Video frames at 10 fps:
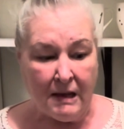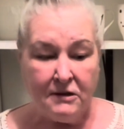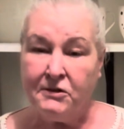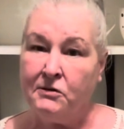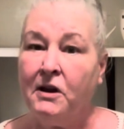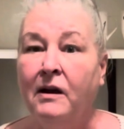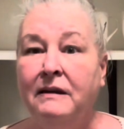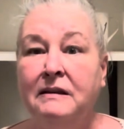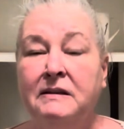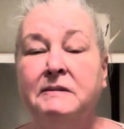so during
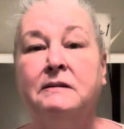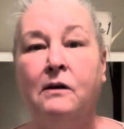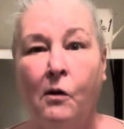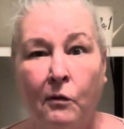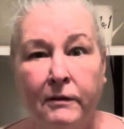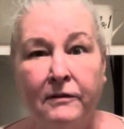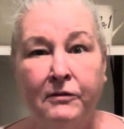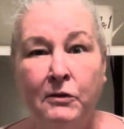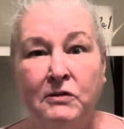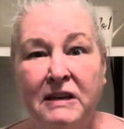this cold and
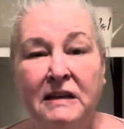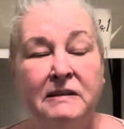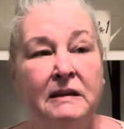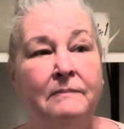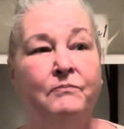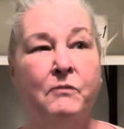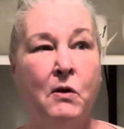flu season,